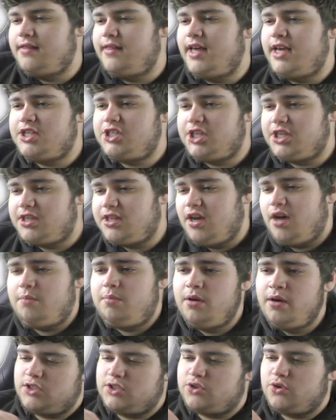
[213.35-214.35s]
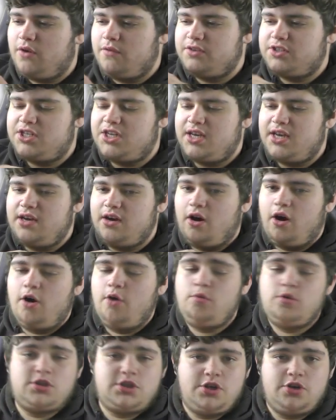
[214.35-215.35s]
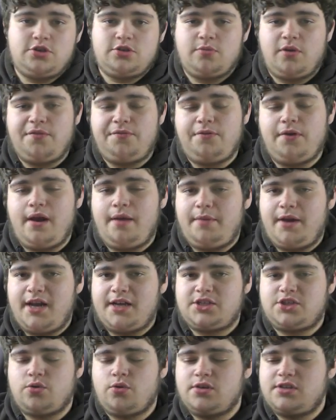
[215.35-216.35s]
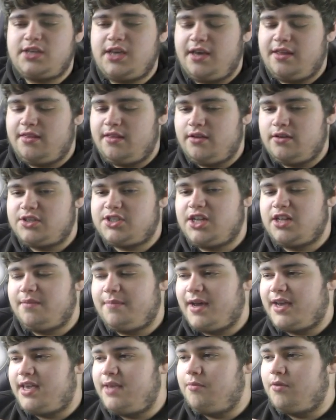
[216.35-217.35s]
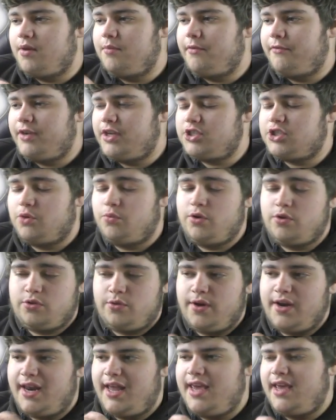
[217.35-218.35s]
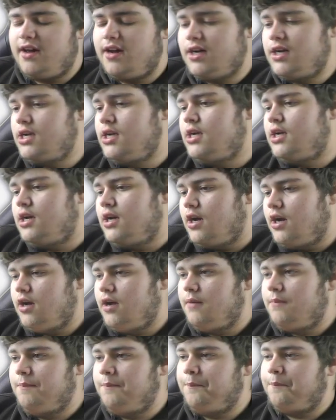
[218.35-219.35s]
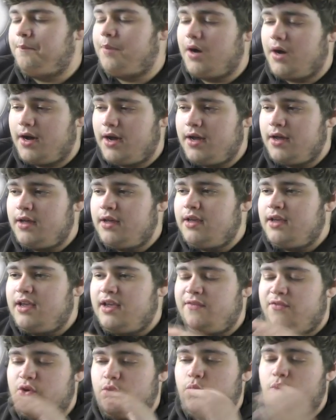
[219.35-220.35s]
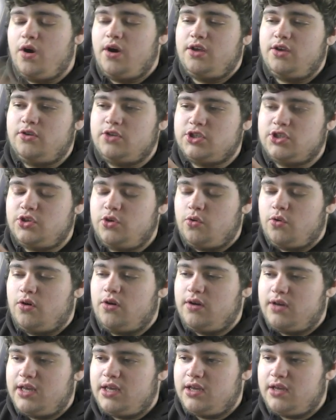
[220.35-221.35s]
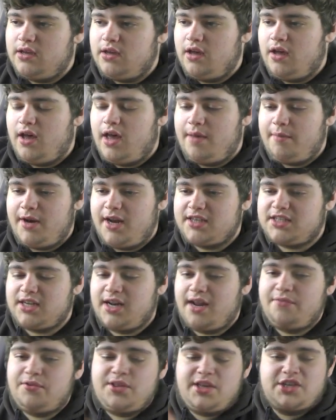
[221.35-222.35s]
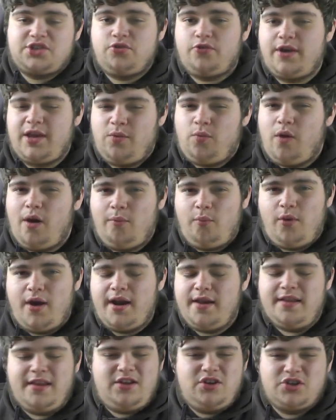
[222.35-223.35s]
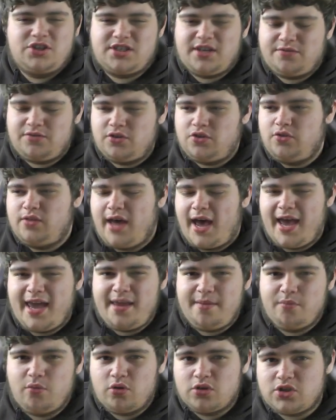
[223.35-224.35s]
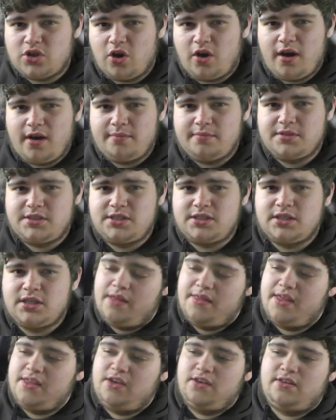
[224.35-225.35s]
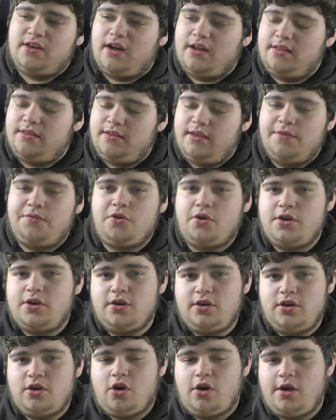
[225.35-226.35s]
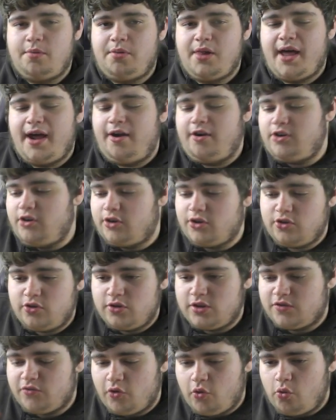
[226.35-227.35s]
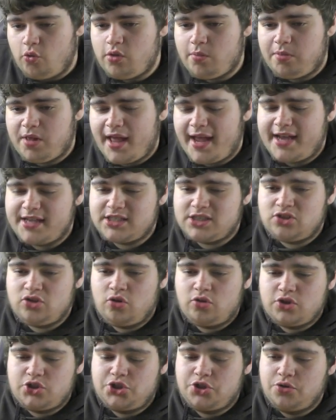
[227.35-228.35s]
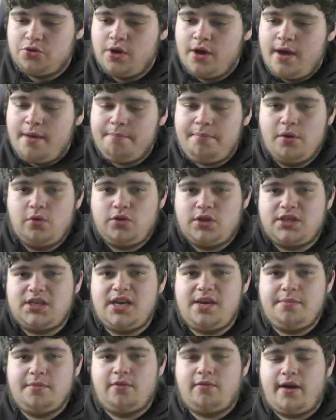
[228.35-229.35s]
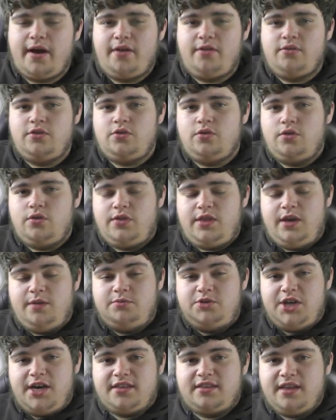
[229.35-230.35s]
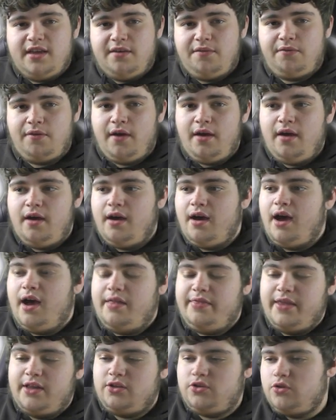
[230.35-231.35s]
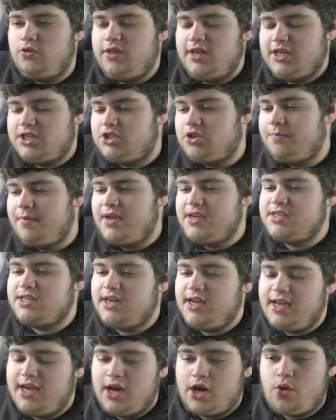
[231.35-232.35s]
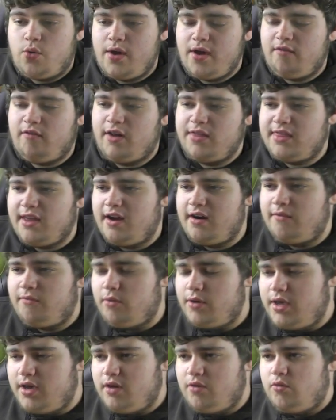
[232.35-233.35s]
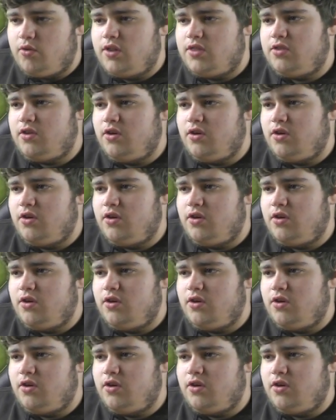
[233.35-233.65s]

There's your dub. So obviously, I wasn't using my full MLS squad to get the centre-back Ibrahimovic. I will do it later, but if you were using your MLS 11, that's already 1 win. Then you just have to do that 8 more times, and then you're done. You've got your player, and you can do this for all the players as long as you build the team around the objective, and then do this. So basically, a quick rundown of what you're gonna want to